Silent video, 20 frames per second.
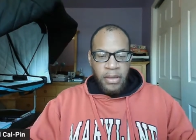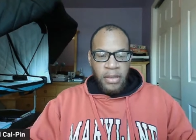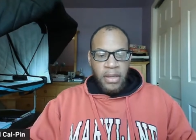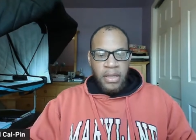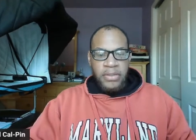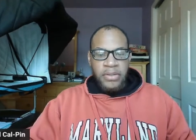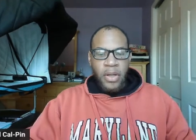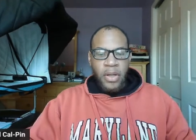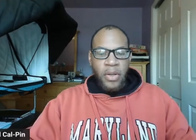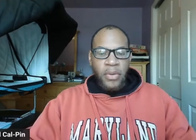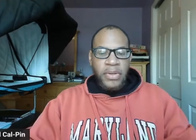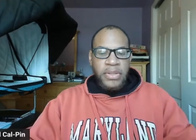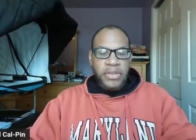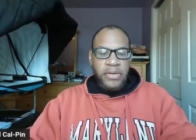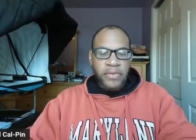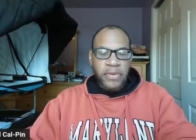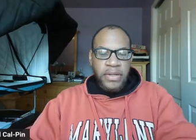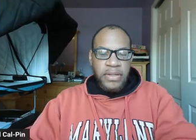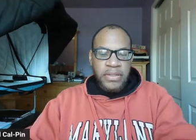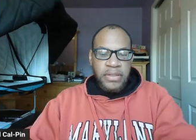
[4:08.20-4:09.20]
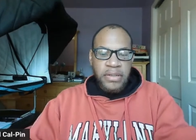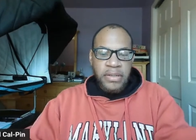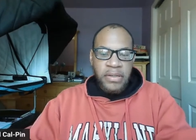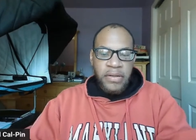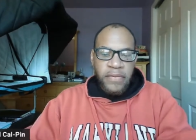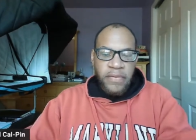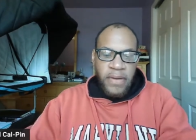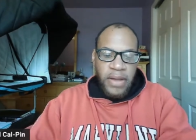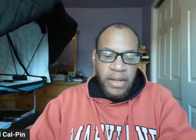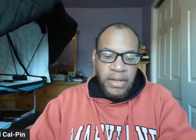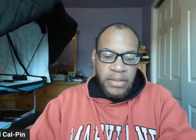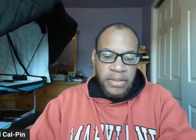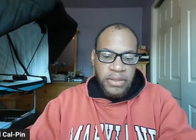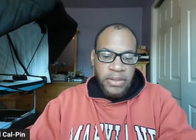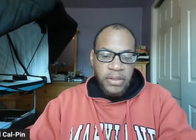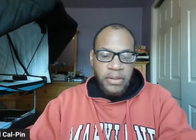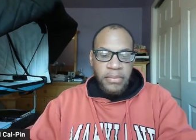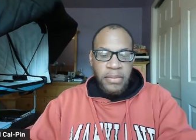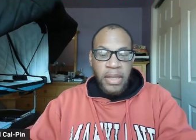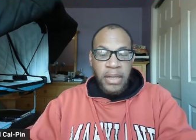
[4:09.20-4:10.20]
It's always a risk to define a
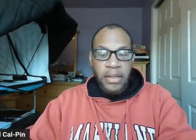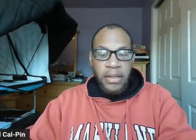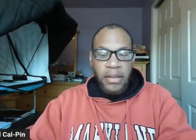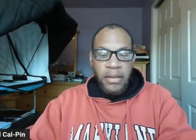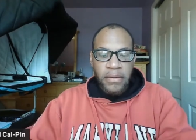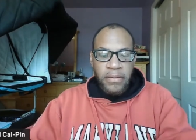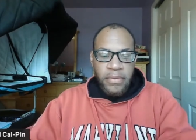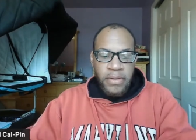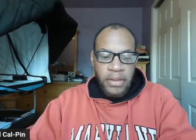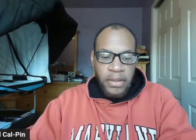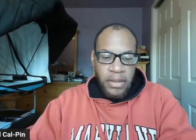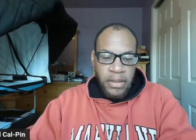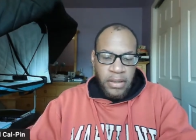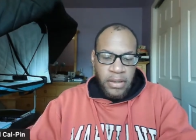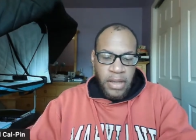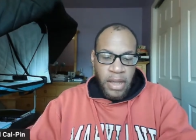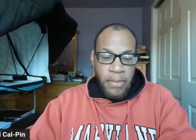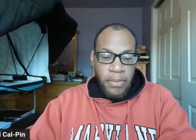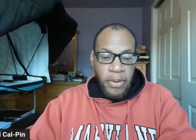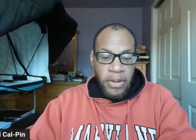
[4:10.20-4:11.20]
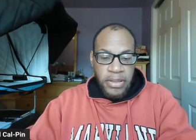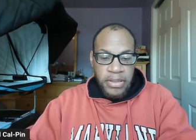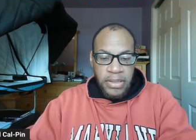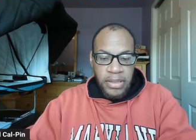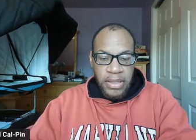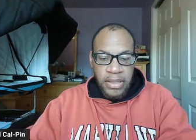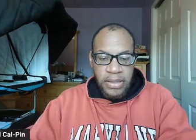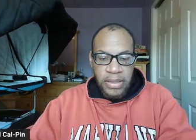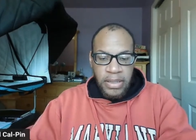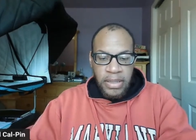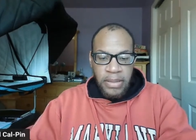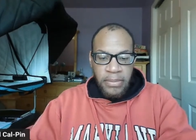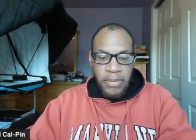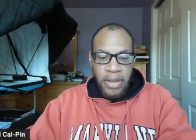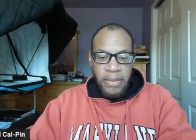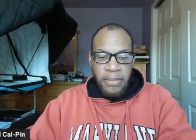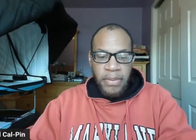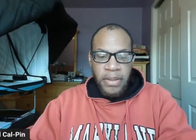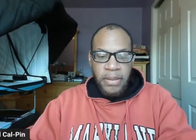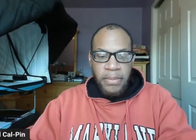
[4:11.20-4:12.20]
term like love. I personally think it
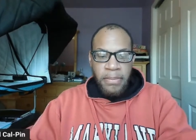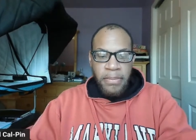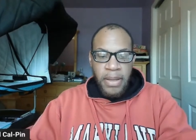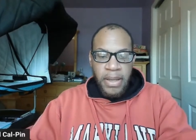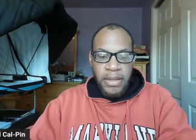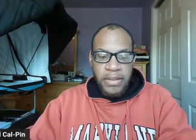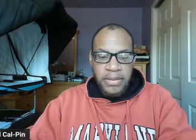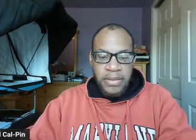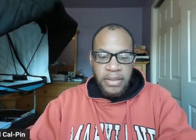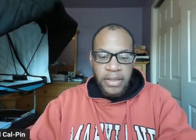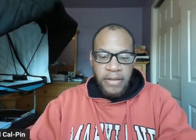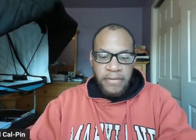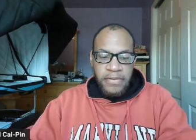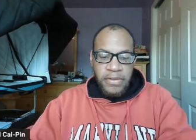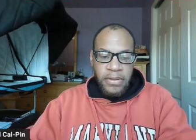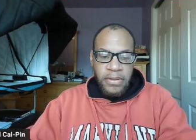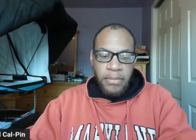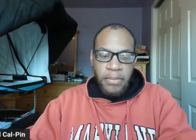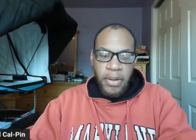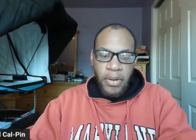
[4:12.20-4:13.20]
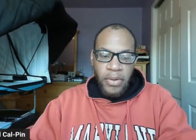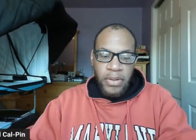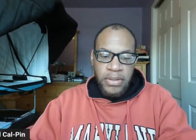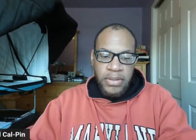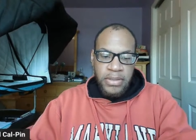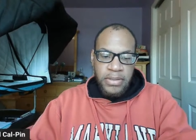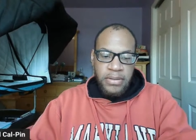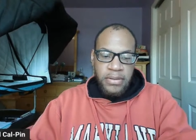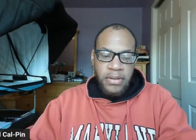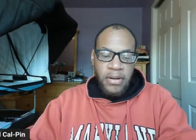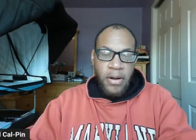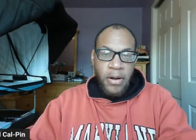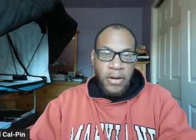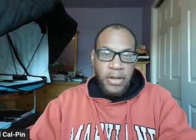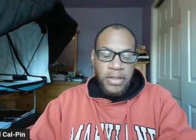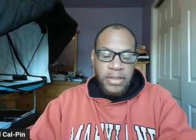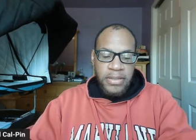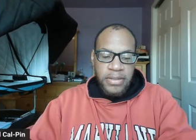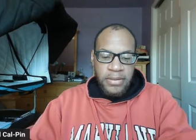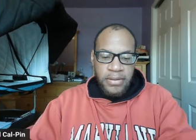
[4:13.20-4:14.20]
might be best left to the poets,
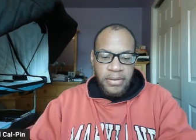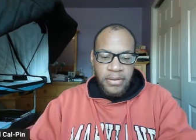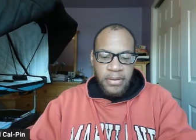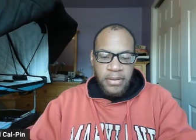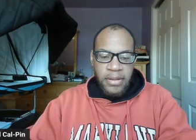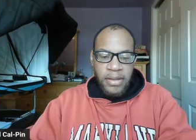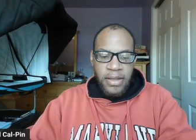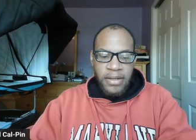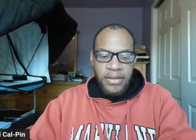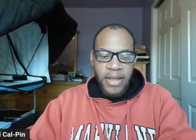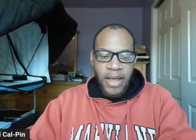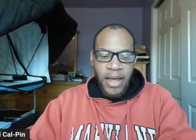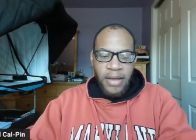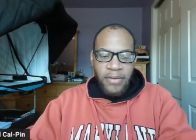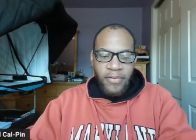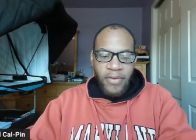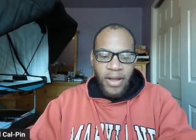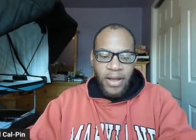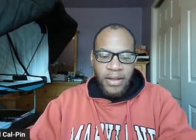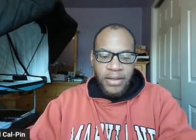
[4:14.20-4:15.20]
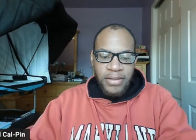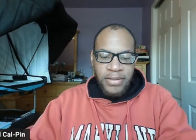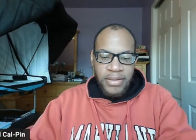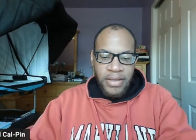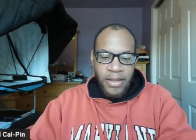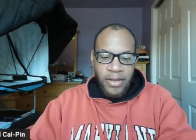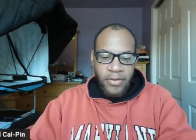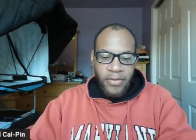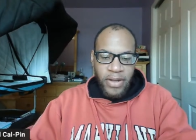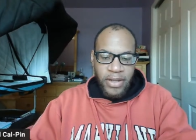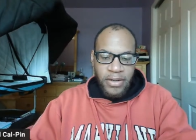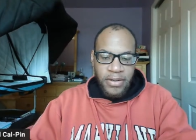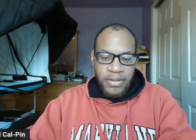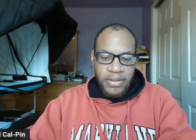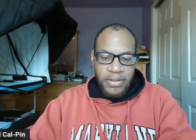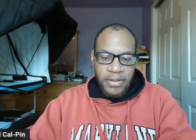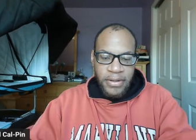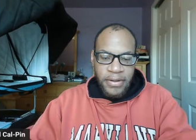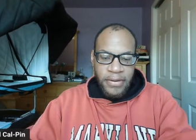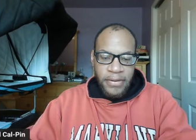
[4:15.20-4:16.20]
artists, and yacht rock
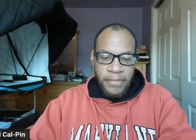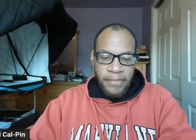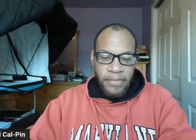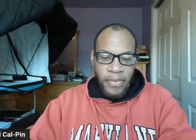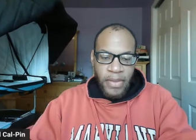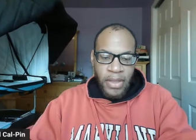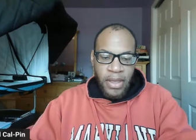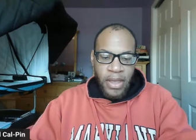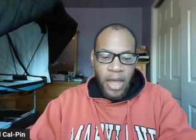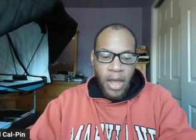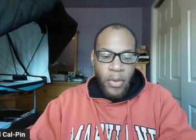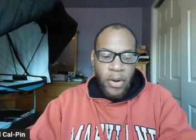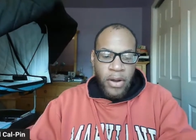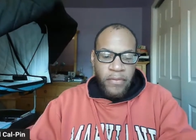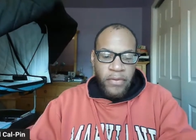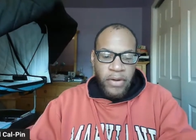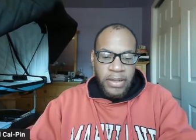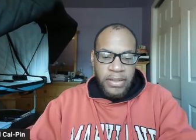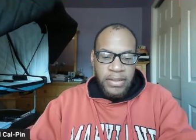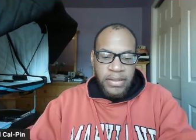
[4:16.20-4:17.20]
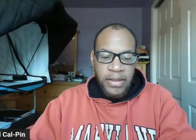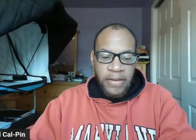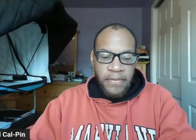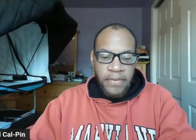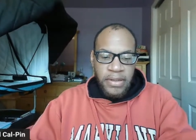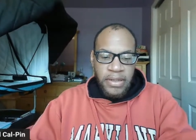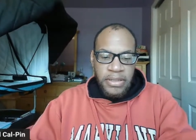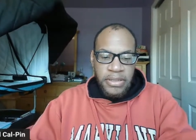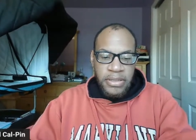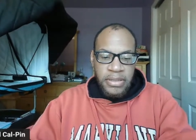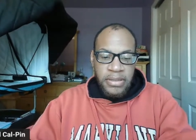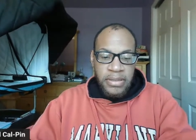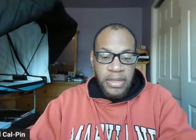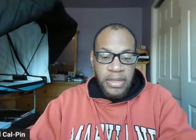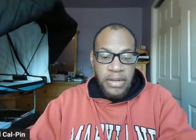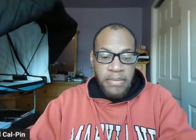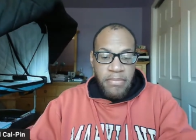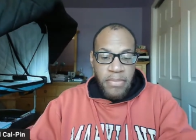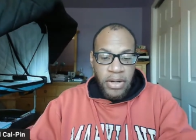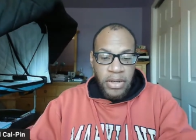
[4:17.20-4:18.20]
songwriters. However, a definition did
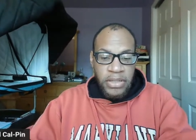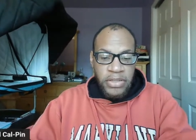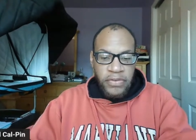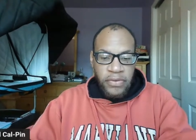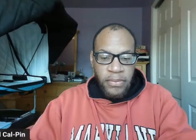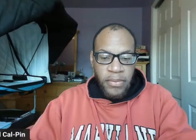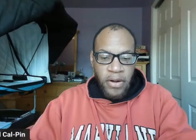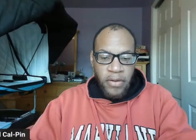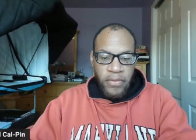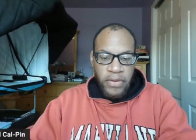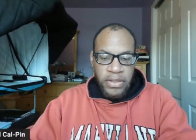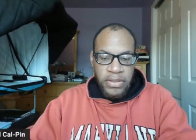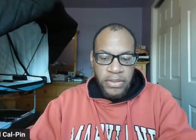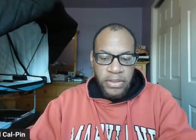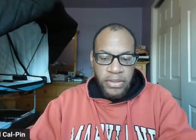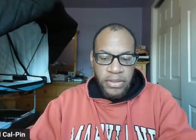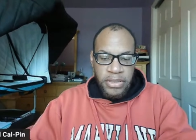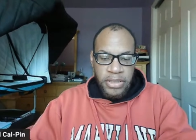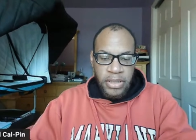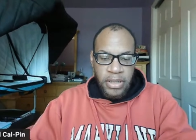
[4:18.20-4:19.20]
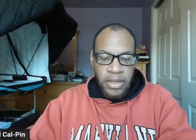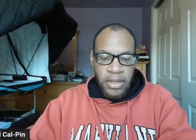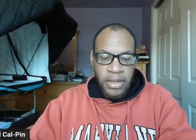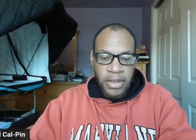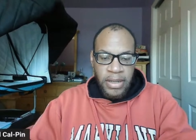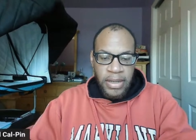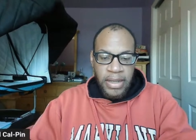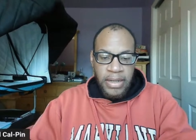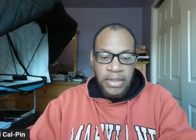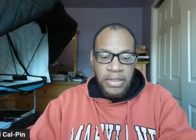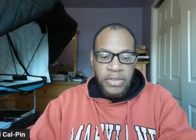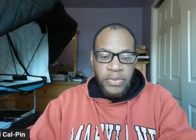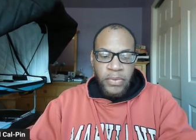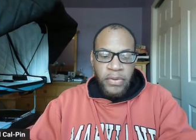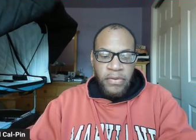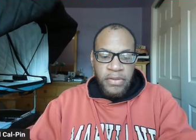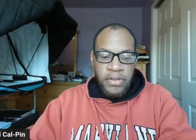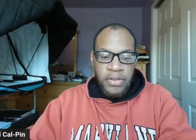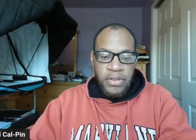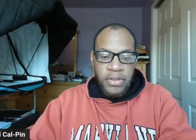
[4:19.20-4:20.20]
emerge from our research, and it's
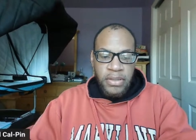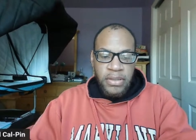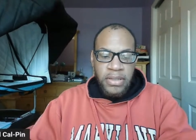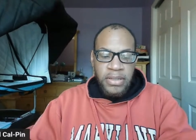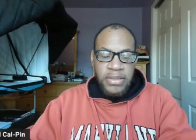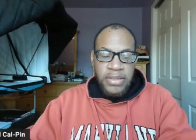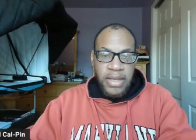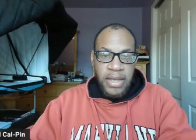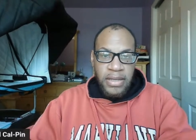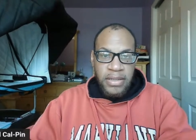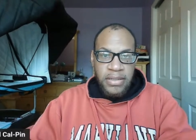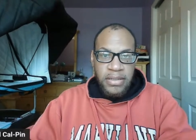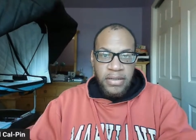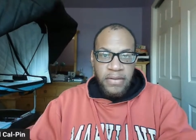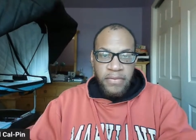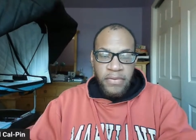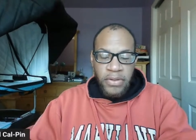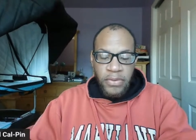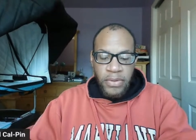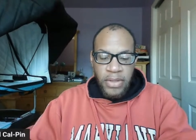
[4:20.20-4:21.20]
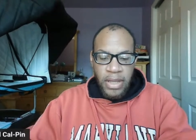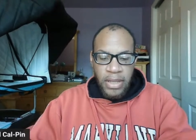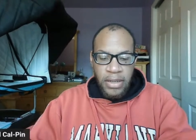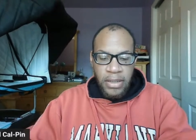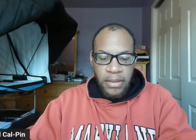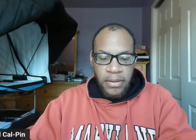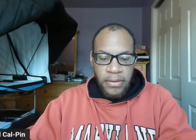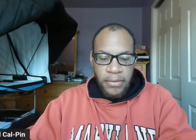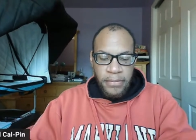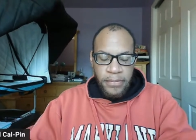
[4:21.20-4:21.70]
withstood the test of new data.